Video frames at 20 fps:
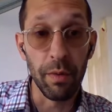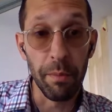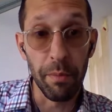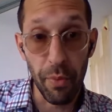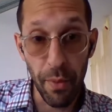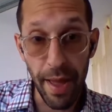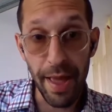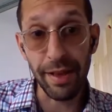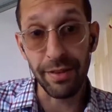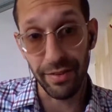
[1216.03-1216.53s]

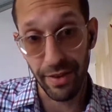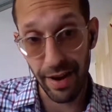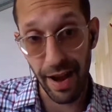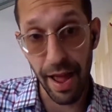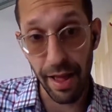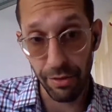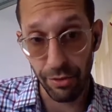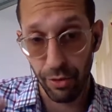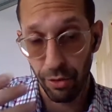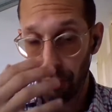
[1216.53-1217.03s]
breaks and
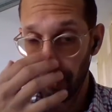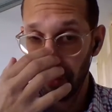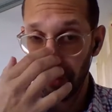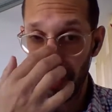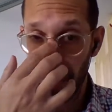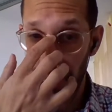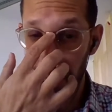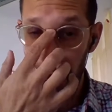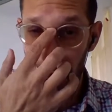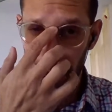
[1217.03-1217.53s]
enters
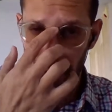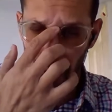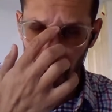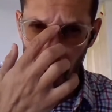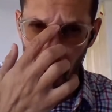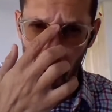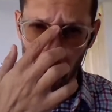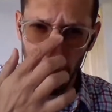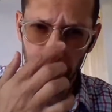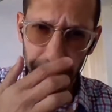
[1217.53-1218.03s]
somebody's
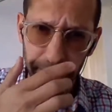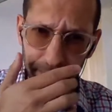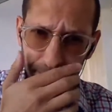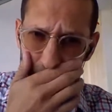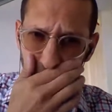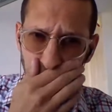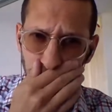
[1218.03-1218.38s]
home.